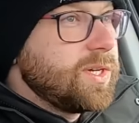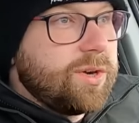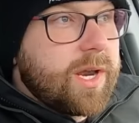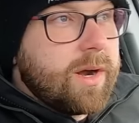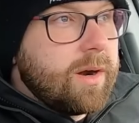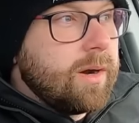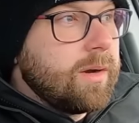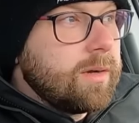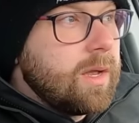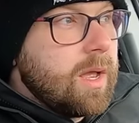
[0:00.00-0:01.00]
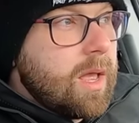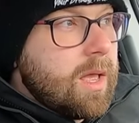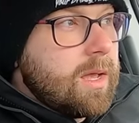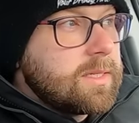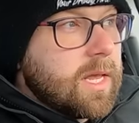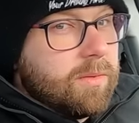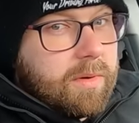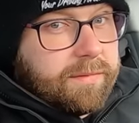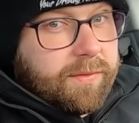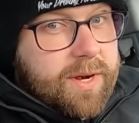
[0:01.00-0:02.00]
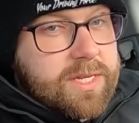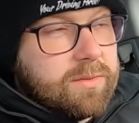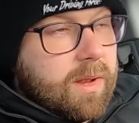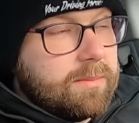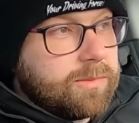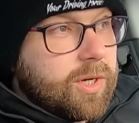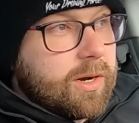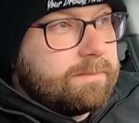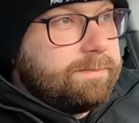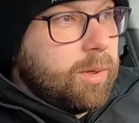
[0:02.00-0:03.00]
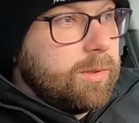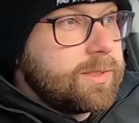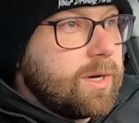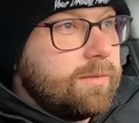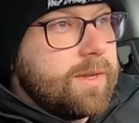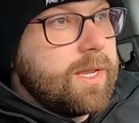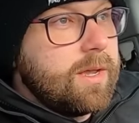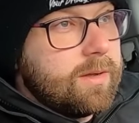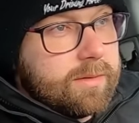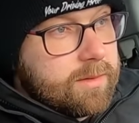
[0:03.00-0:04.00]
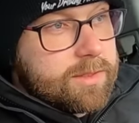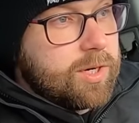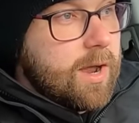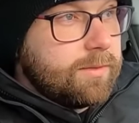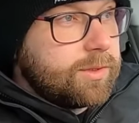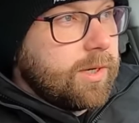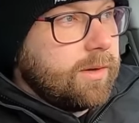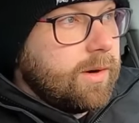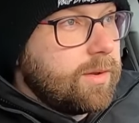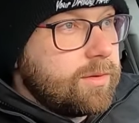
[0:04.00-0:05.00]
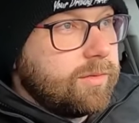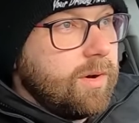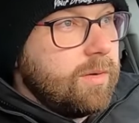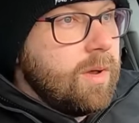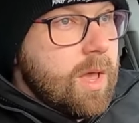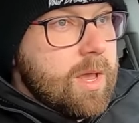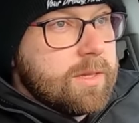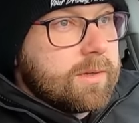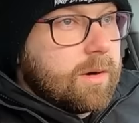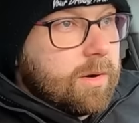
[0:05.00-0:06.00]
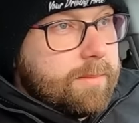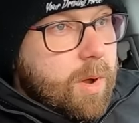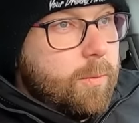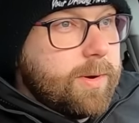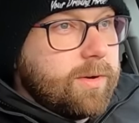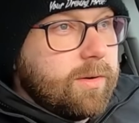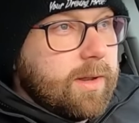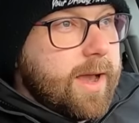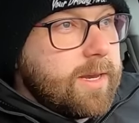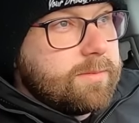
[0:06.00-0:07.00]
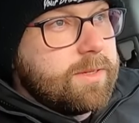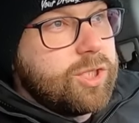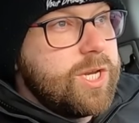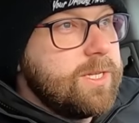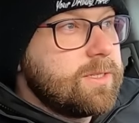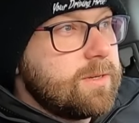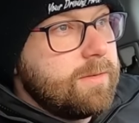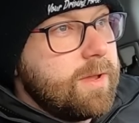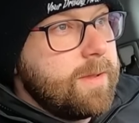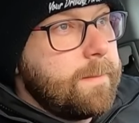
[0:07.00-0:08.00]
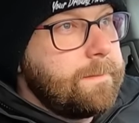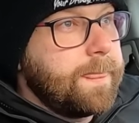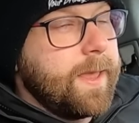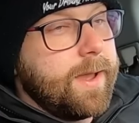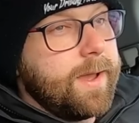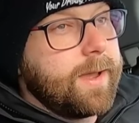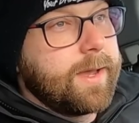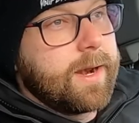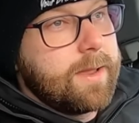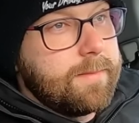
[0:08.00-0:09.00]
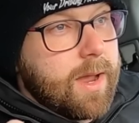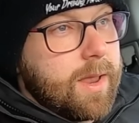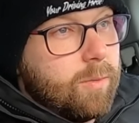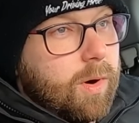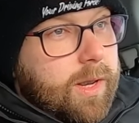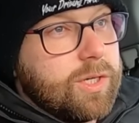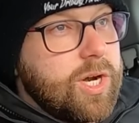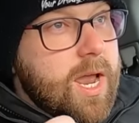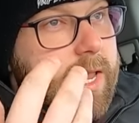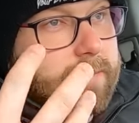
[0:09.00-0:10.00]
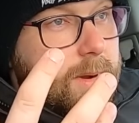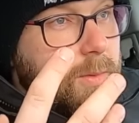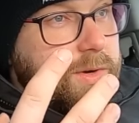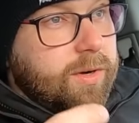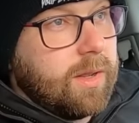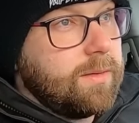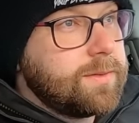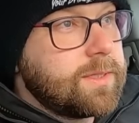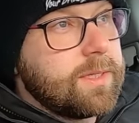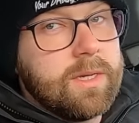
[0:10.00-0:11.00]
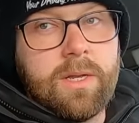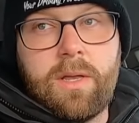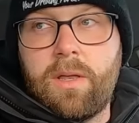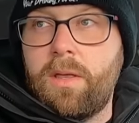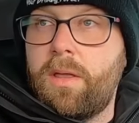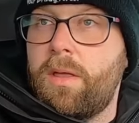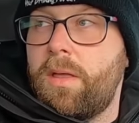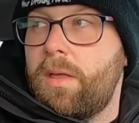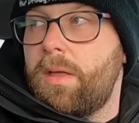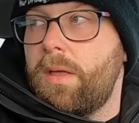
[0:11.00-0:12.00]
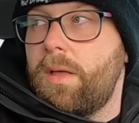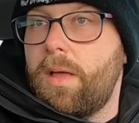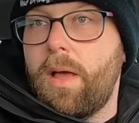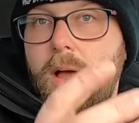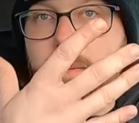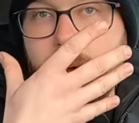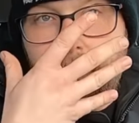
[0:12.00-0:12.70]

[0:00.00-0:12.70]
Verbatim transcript: winter gear. Because I don't want to freeze while I'm trying to pull this R V or this travel trailer out of the snow. Gotta go get my winter lined jeans. Uh, gotta get my working jacket, my winter gloves, uh,